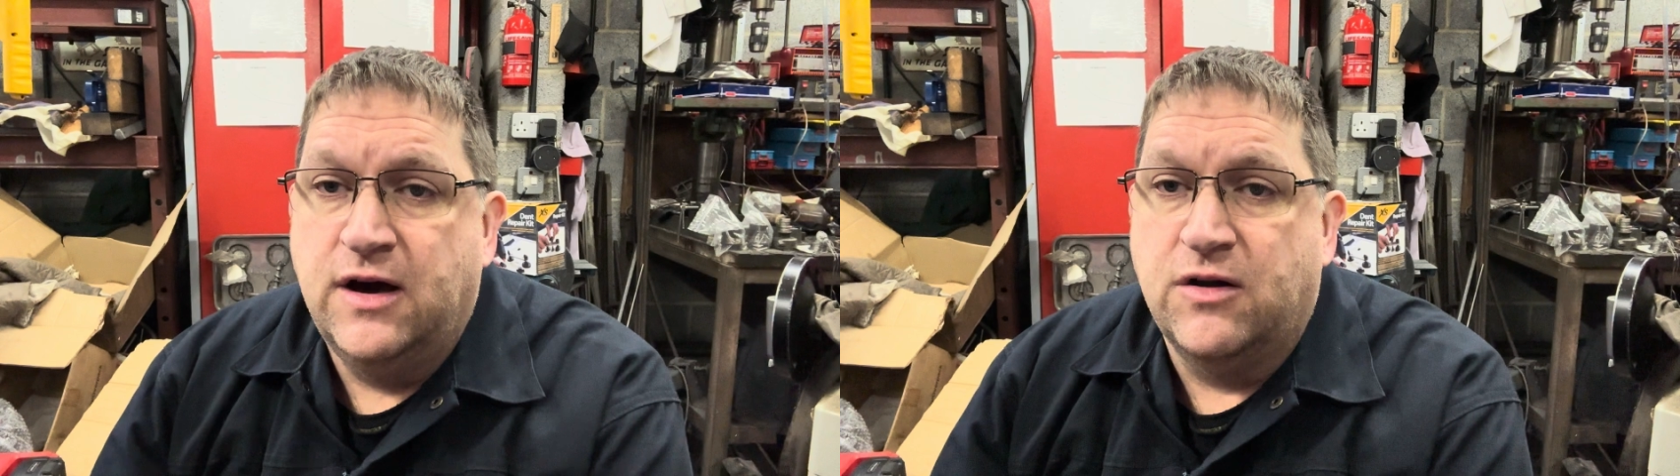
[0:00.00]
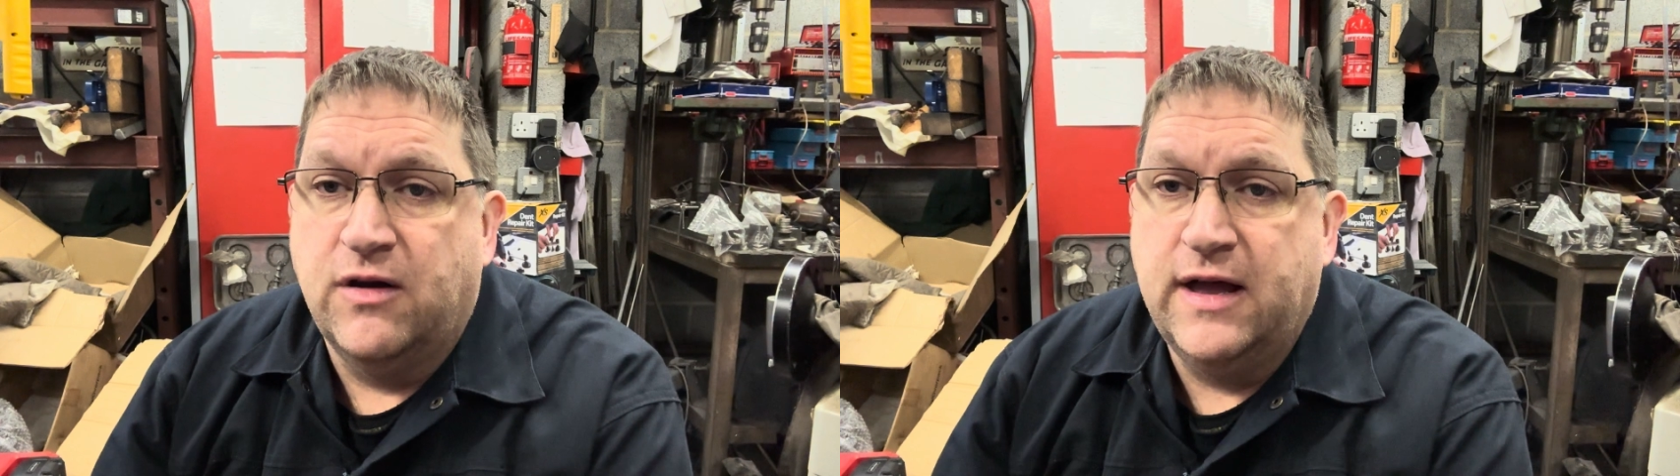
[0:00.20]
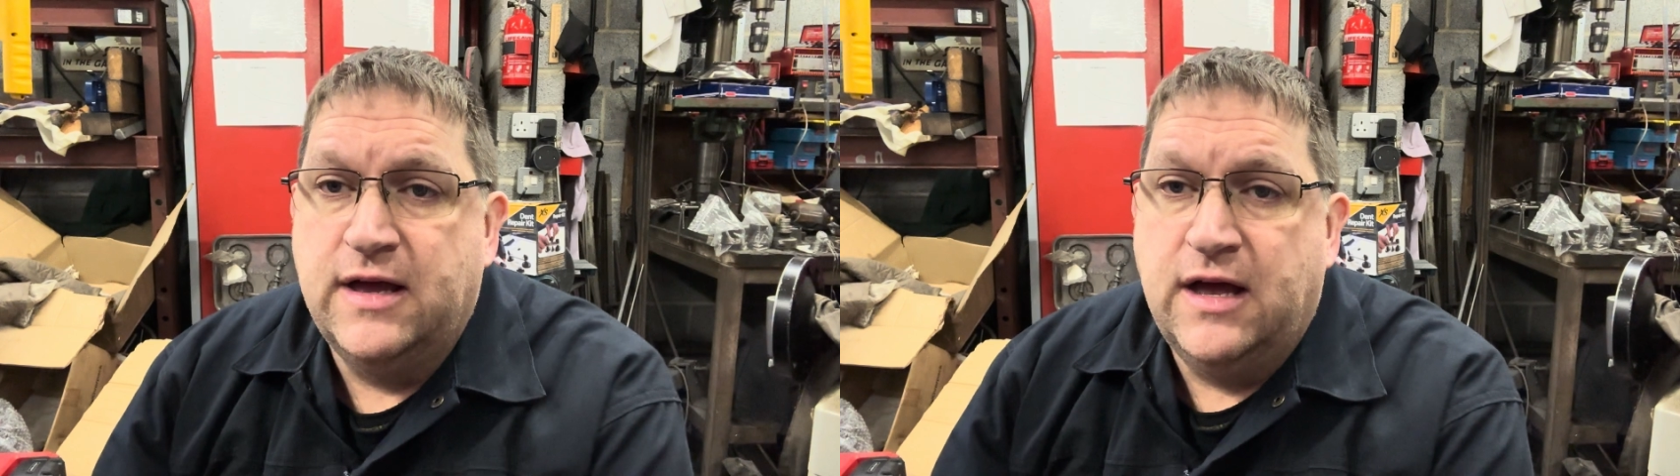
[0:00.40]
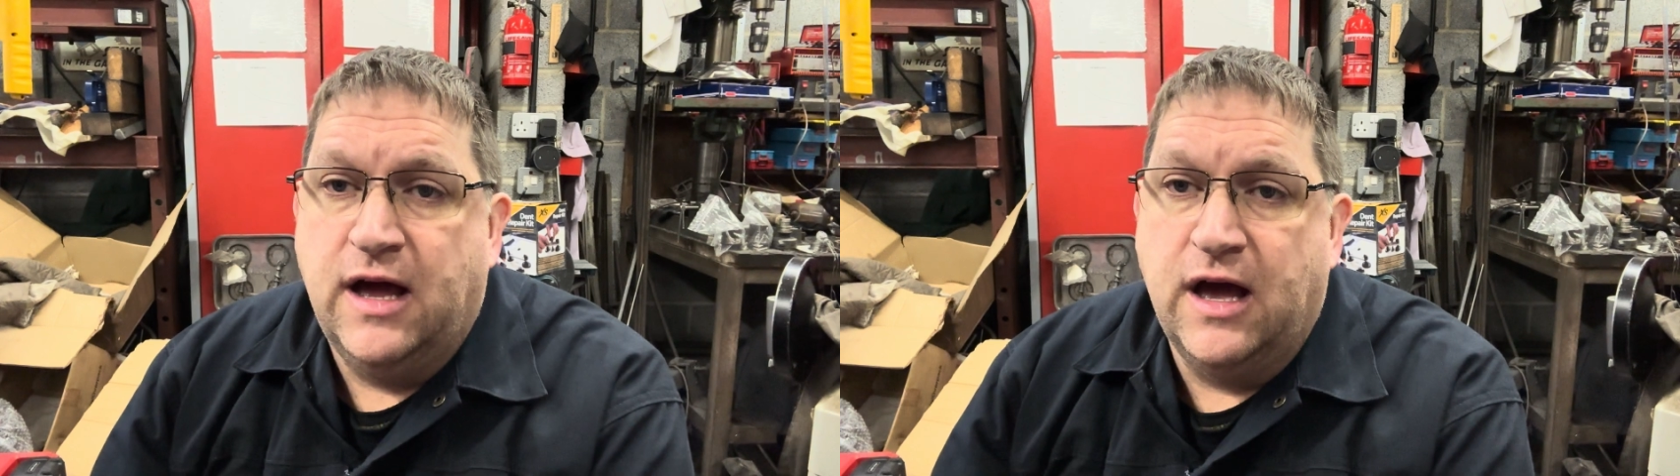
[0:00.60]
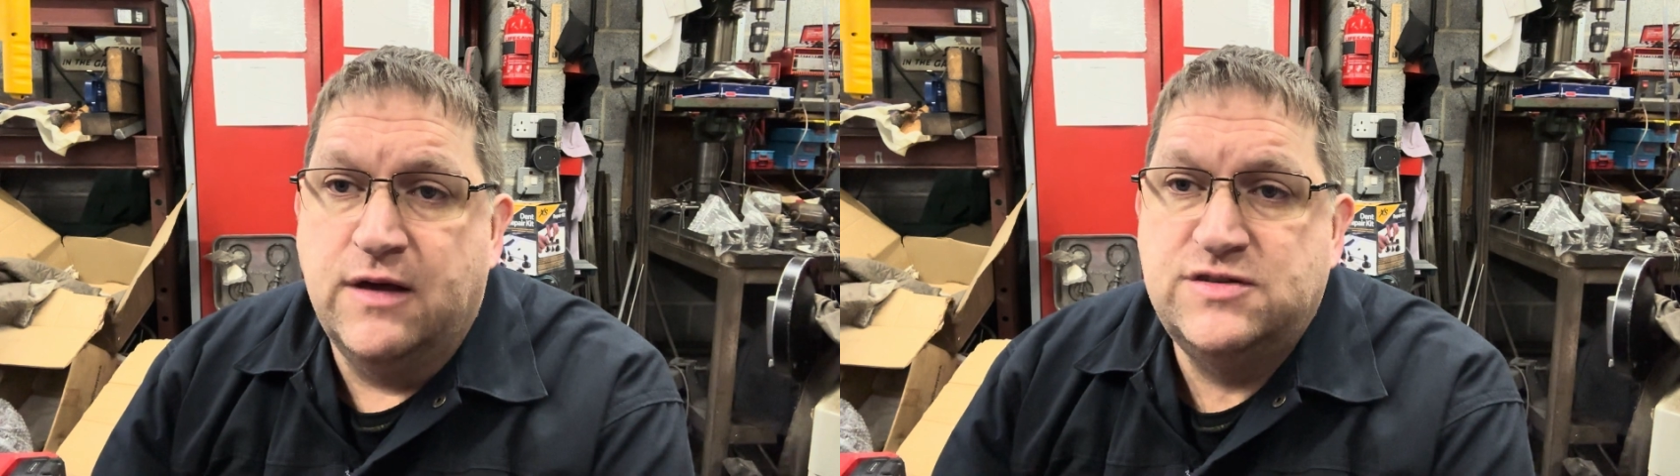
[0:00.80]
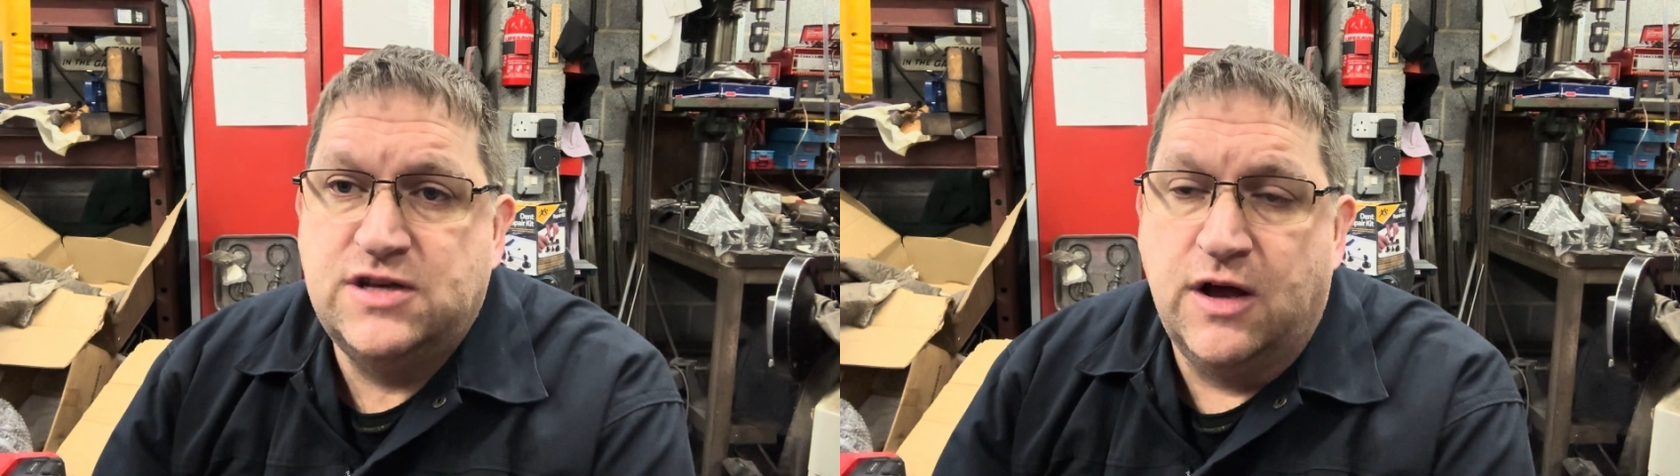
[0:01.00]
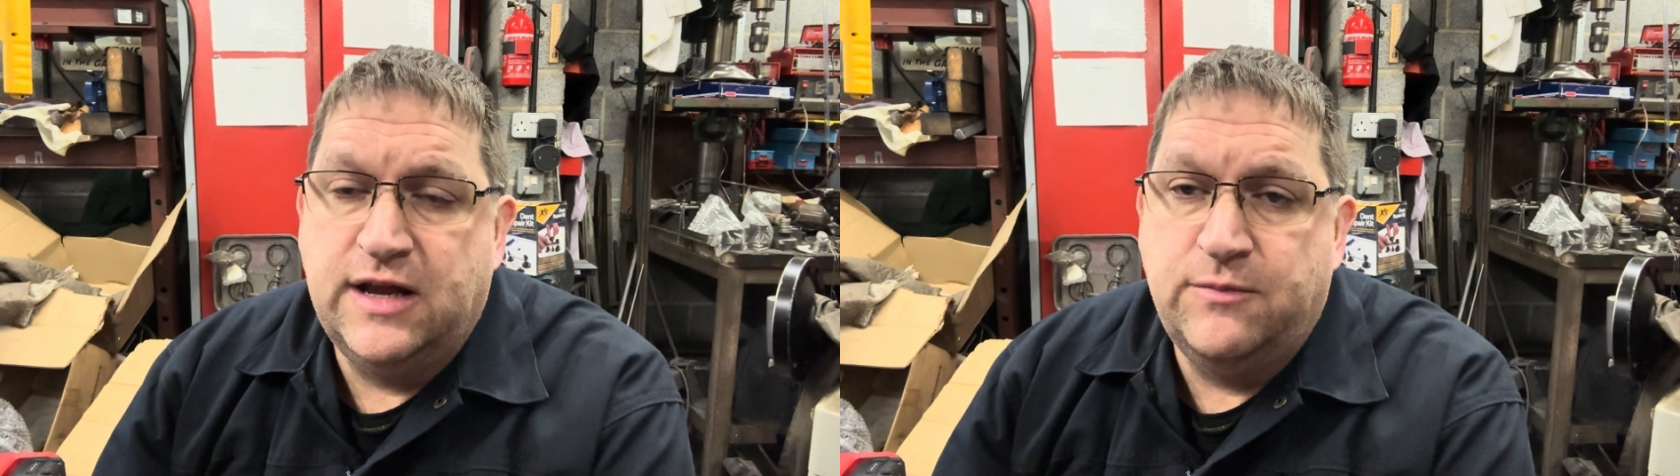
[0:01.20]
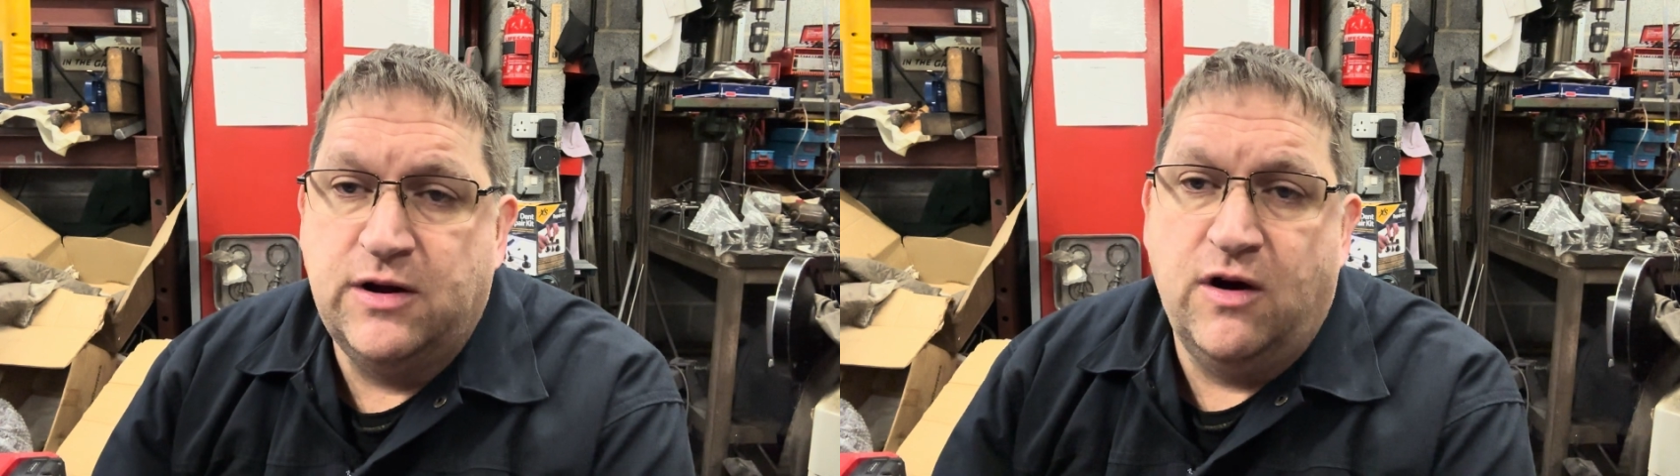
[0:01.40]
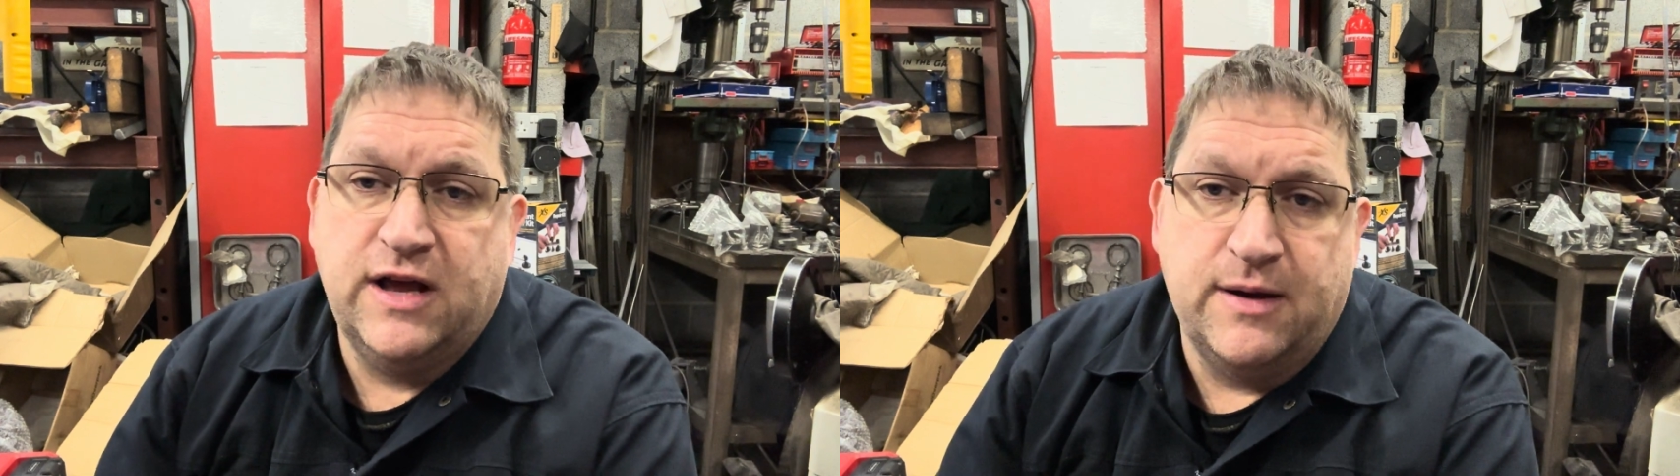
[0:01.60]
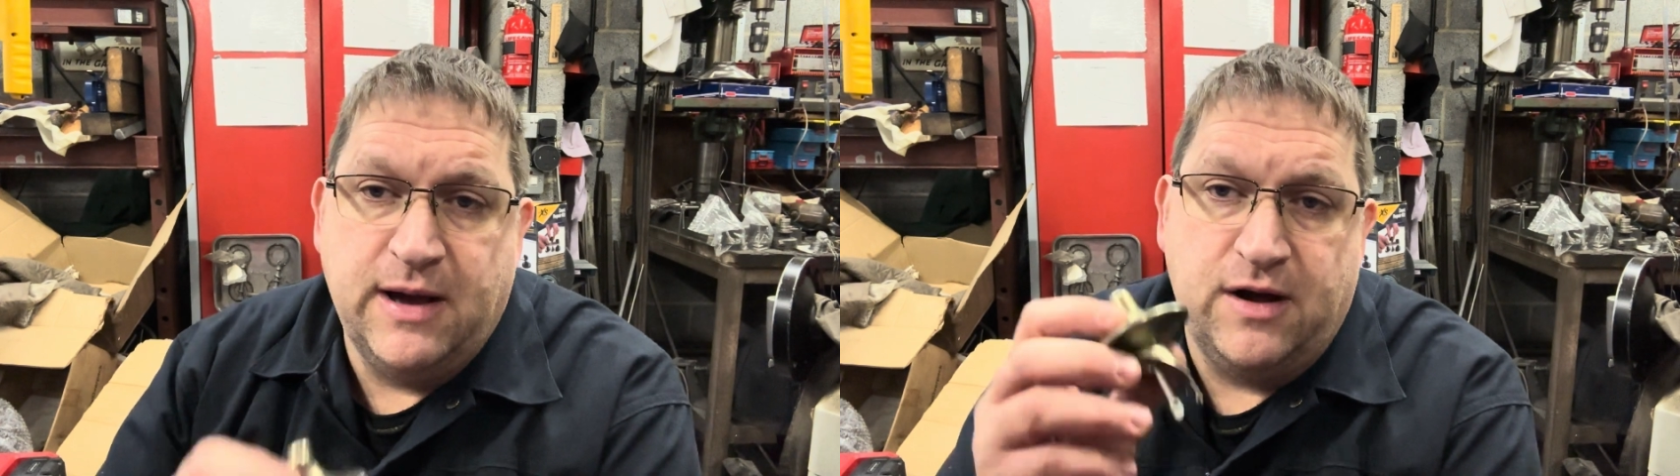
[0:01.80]
All right, uh, certainly when I
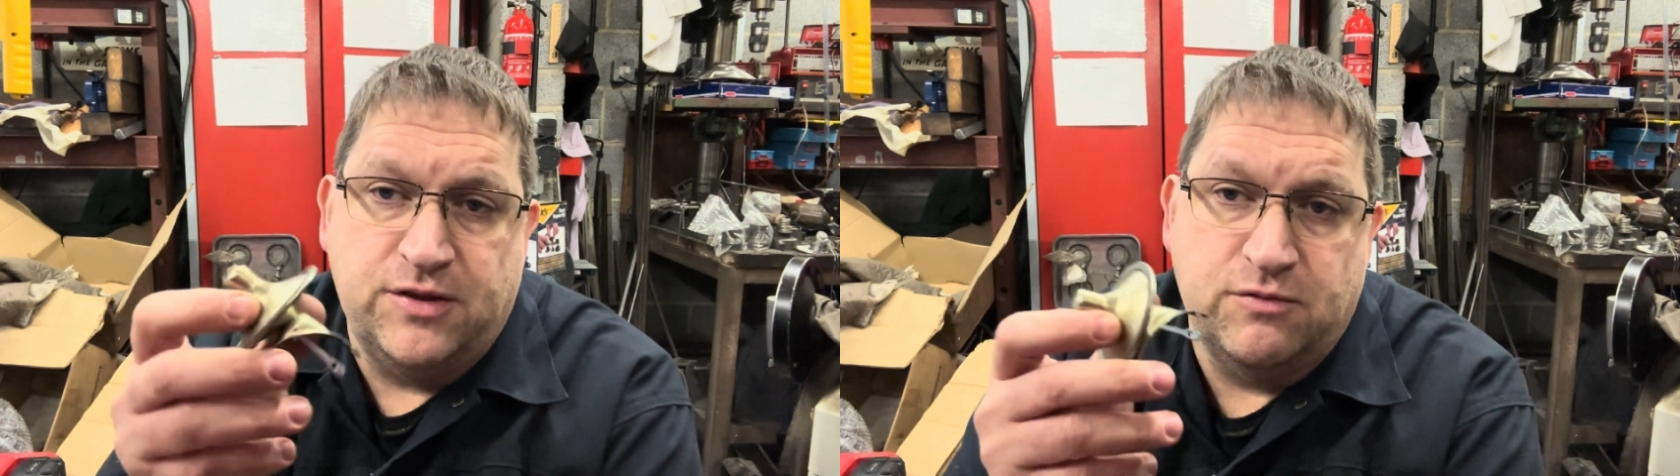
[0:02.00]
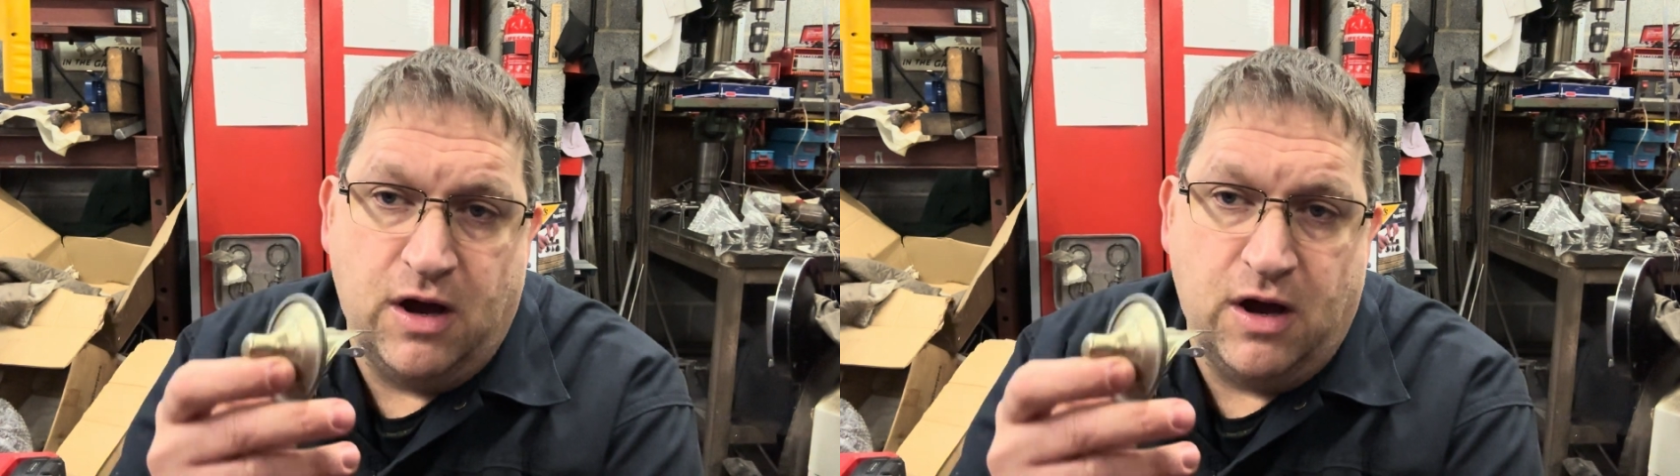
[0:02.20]
come out on the